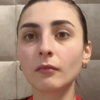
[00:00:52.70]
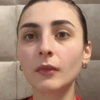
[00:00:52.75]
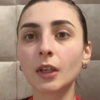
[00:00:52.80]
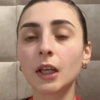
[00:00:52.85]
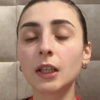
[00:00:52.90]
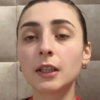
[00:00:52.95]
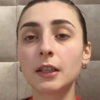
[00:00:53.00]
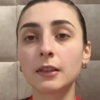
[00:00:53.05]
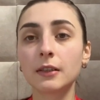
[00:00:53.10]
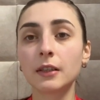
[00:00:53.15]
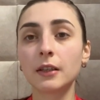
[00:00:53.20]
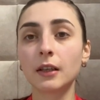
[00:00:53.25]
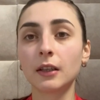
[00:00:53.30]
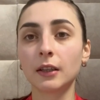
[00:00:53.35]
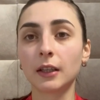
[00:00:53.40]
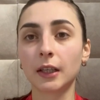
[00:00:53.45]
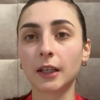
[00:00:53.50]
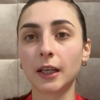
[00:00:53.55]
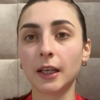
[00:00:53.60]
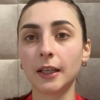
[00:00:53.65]
It is
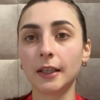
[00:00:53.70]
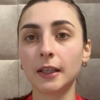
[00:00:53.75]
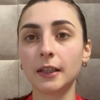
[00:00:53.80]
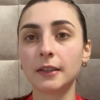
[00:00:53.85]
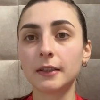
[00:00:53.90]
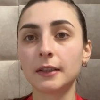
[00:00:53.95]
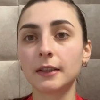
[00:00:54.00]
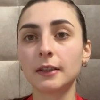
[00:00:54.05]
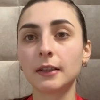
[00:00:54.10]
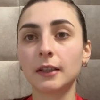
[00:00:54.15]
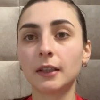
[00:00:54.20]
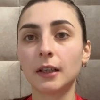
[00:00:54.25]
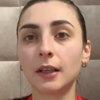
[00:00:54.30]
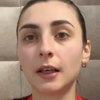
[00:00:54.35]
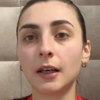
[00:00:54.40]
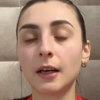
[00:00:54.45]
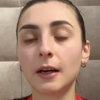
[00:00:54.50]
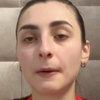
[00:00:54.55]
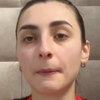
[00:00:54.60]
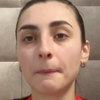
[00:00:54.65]
located
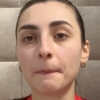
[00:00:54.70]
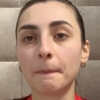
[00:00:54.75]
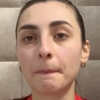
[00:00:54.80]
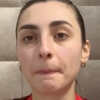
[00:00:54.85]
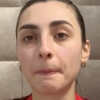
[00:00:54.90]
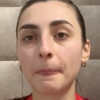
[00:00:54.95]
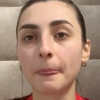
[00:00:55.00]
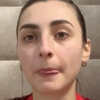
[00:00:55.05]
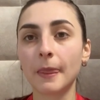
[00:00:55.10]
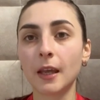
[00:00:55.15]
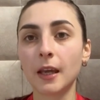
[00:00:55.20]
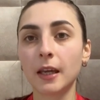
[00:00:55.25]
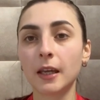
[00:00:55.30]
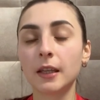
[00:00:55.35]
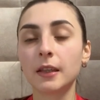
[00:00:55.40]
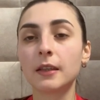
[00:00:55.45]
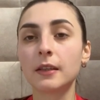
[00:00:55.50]
in